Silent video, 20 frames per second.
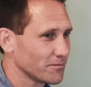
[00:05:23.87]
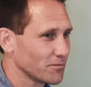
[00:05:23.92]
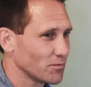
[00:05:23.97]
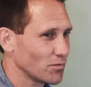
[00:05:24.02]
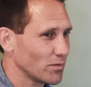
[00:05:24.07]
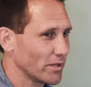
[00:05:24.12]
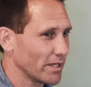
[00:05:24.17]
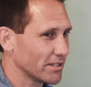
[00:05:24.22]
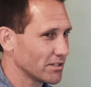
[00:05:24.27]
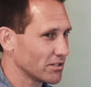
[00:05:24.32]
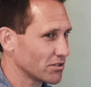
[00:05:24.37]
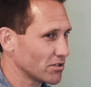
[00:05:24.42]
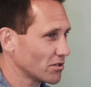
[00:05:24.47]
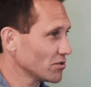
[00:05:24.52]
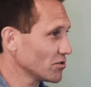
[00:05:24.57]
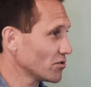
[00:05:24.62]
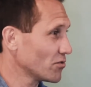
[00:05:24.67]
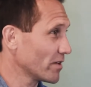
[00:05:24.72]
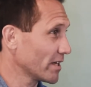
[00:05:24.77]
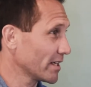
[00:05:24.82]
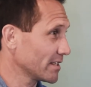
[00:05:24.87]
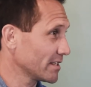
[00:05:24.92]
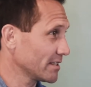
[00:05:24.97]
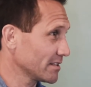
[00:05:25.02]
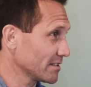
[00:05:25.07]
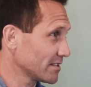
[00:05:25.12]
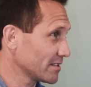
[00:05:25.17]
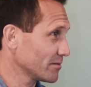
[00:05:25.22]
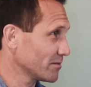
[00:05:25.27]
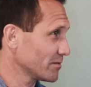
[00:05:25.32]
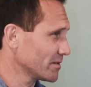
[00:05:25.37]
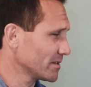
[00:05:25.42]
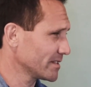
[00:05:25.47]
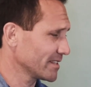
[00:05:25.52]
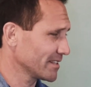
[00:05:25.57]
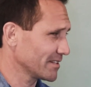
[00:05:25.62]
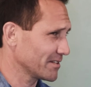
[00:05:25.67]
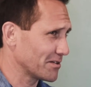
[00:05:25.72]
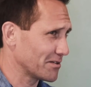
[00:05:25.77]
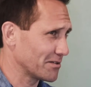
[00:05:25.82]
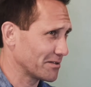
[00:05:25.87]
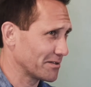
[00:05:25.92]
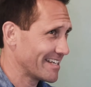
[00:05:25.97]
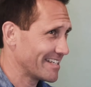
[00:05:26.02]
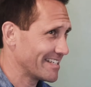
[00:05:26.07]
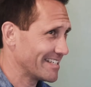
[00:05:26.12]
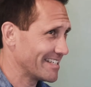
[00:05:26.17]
we had to start directing some, what is it called?